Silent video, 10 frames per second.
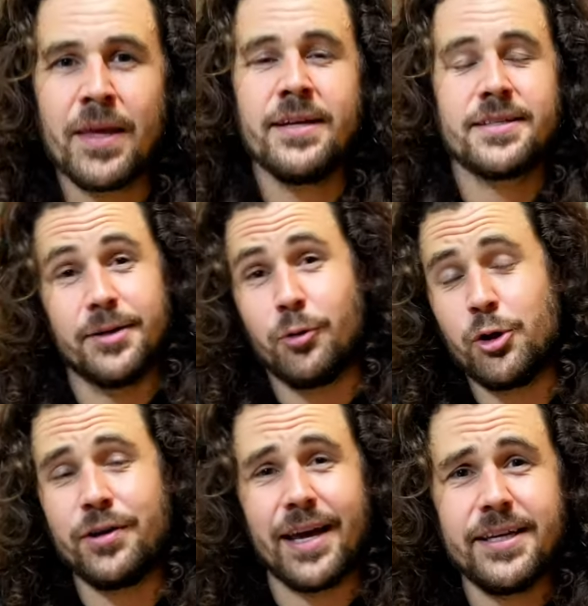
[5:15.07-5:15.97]
So what
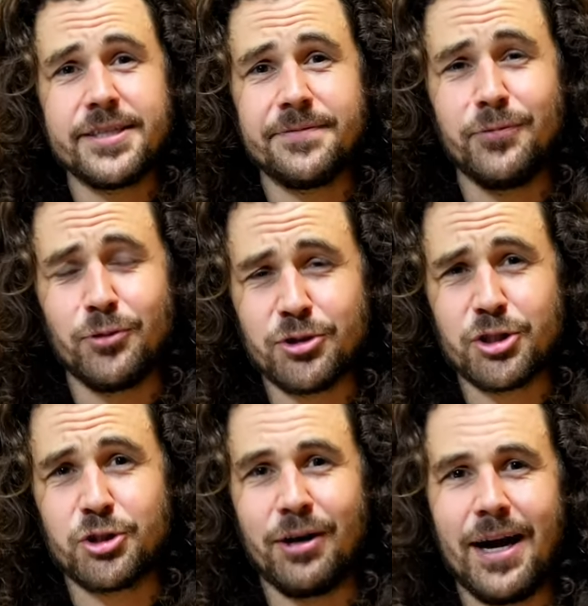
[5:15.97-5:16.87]
you get is four
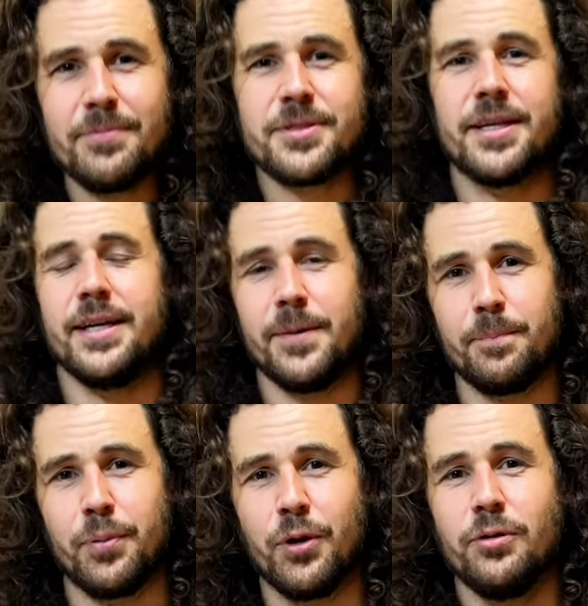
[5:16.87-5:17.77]
straps and it
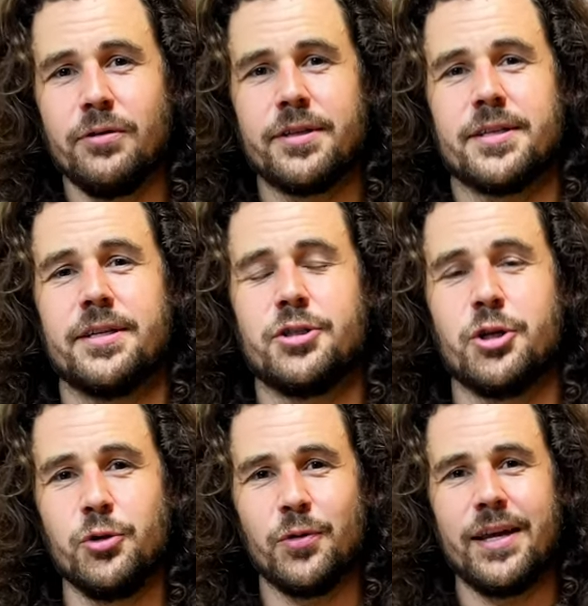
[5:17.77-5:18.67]
pulls
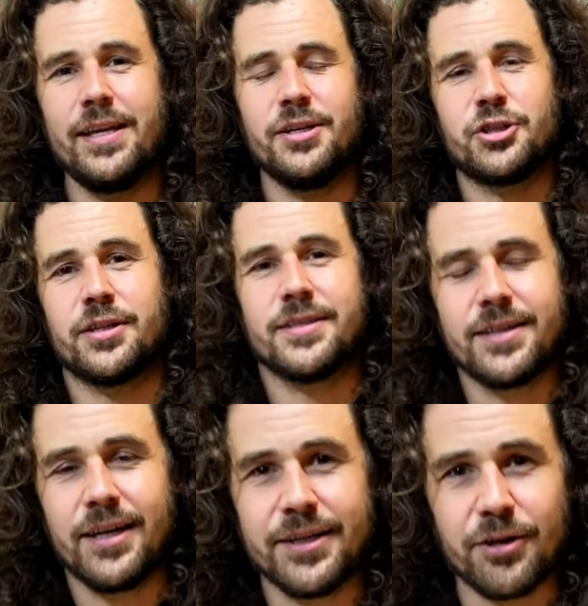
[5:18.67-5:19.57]
to each
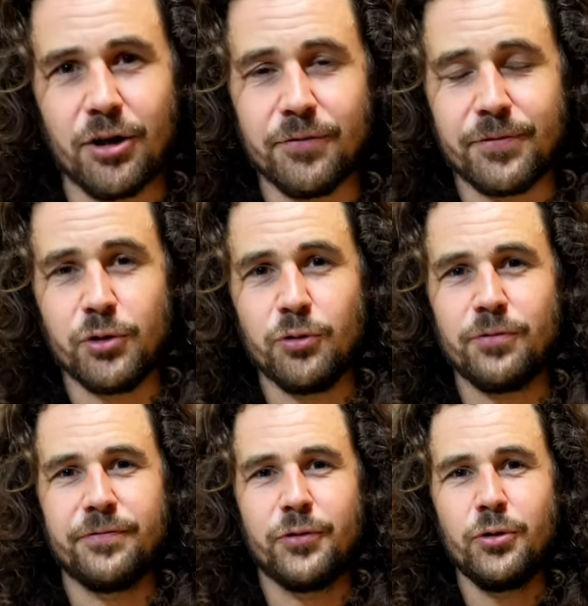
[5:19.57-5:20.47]
side of your
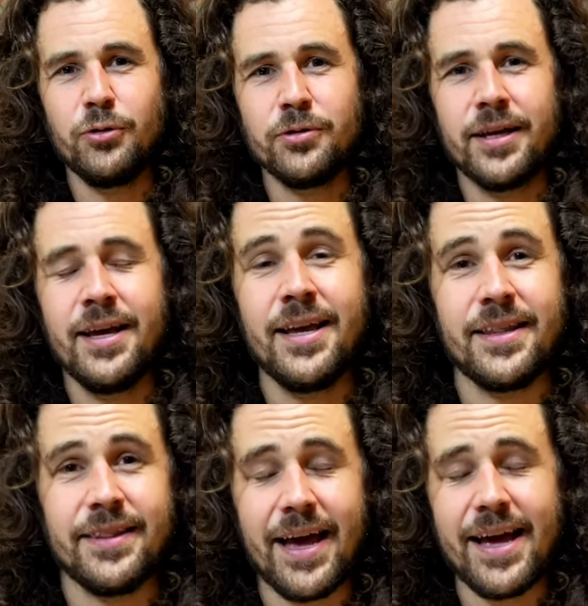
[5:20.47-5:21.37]
fork.
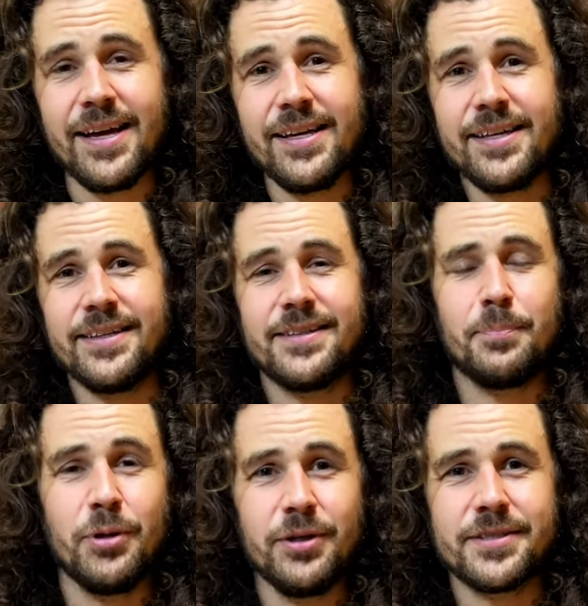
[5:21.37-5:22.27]
There, it
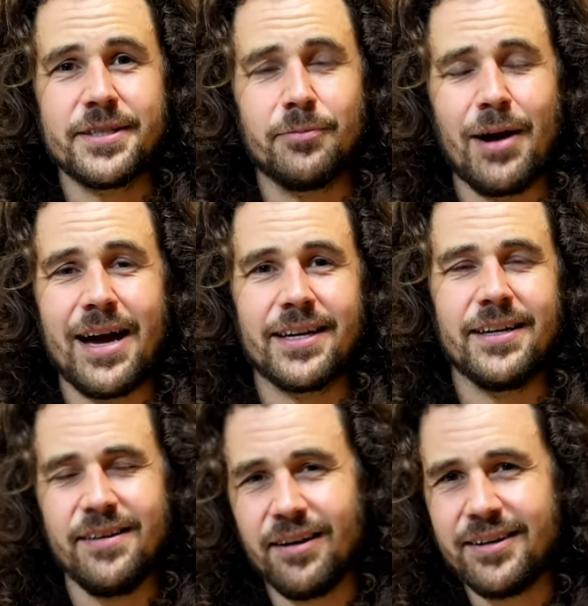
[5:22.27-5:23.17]
puts the rack
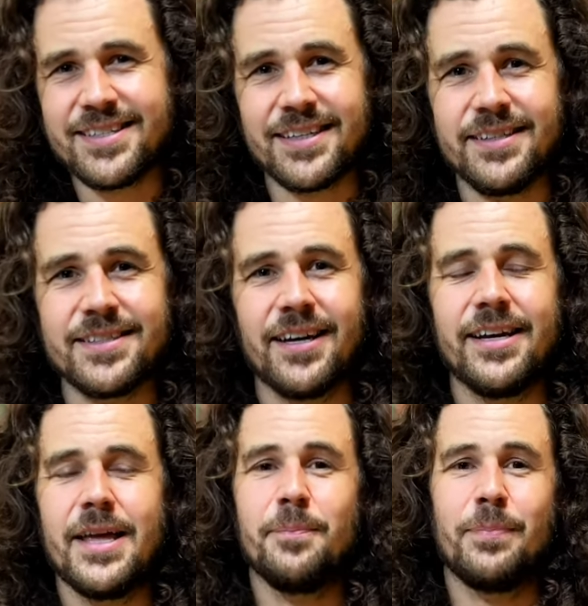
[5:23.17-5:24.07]
nice and
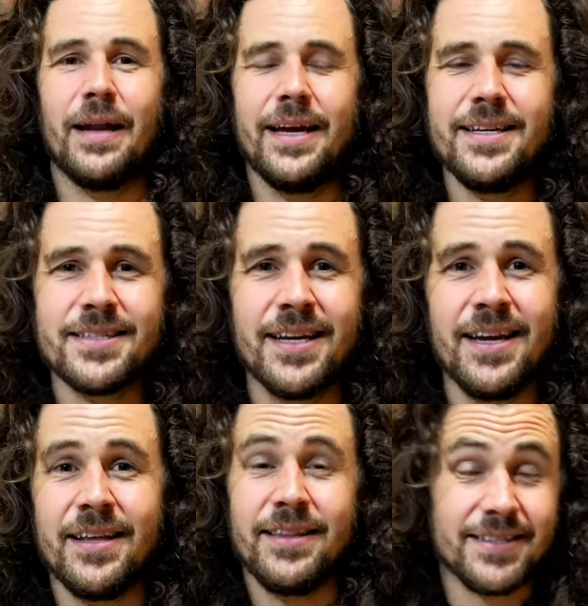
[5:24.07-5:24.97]
tight in place.
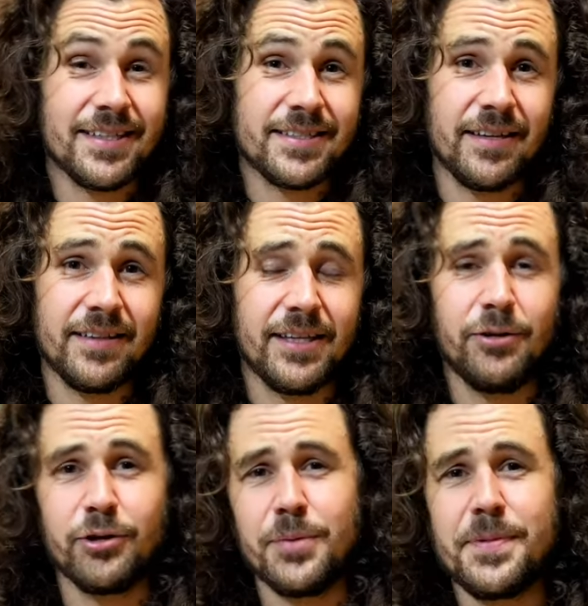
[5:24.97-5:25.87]
This is something
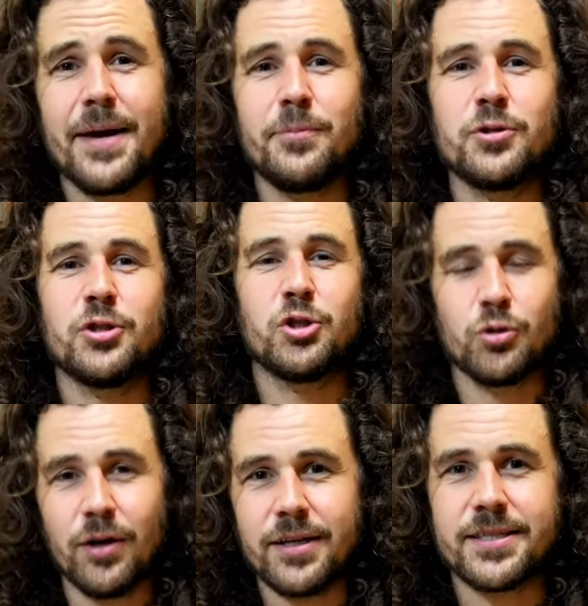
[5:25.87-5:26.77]
you're going to be able to
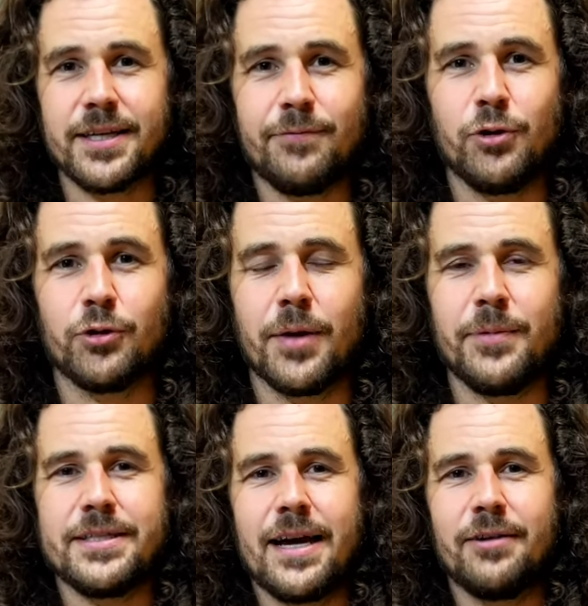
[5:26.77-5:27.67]
trust if you're
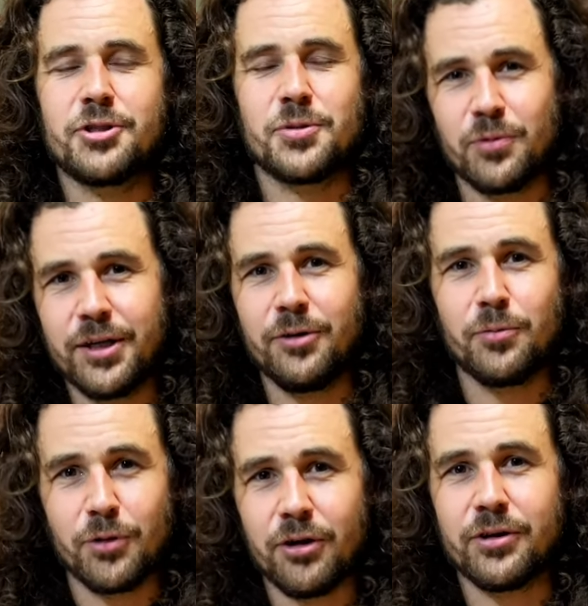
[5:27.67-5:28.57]
coming down some real
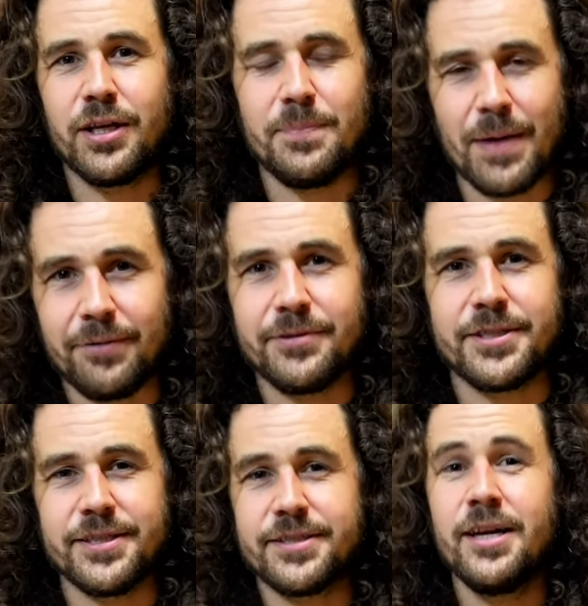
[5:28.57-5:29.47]
rocky
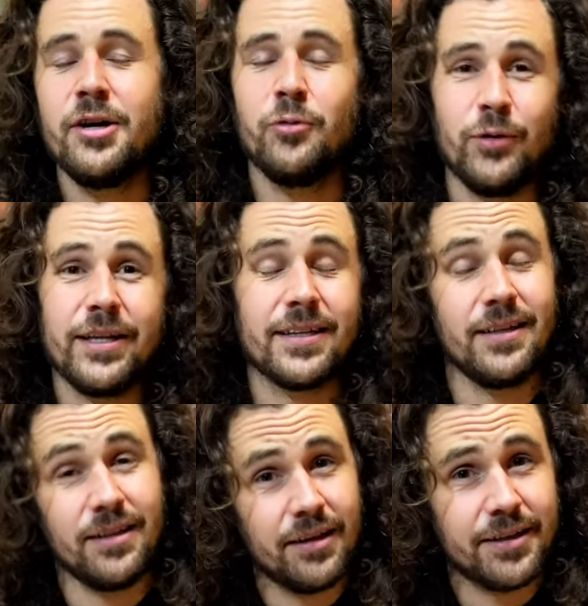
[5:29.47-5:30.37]
mountains with
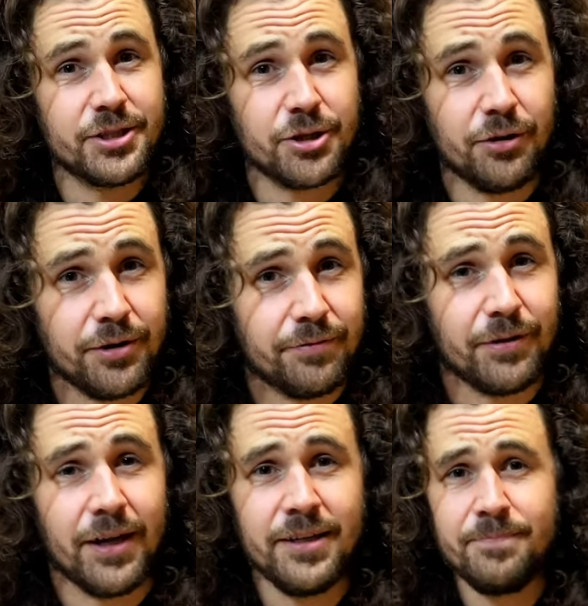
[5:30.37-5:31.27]
luggage on the
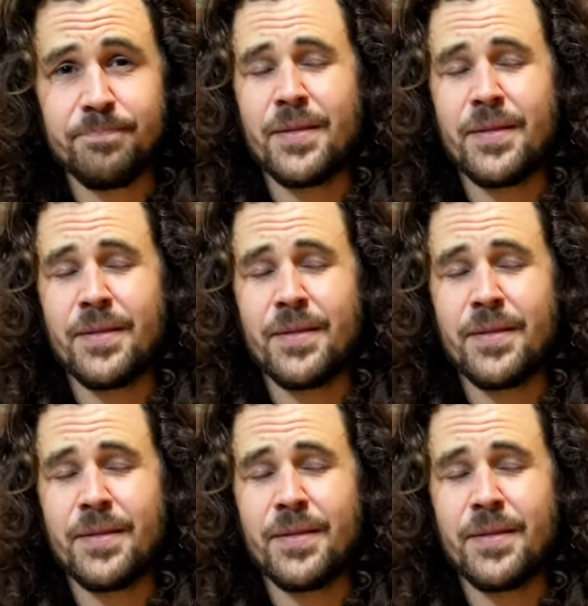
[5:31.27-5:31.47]
front.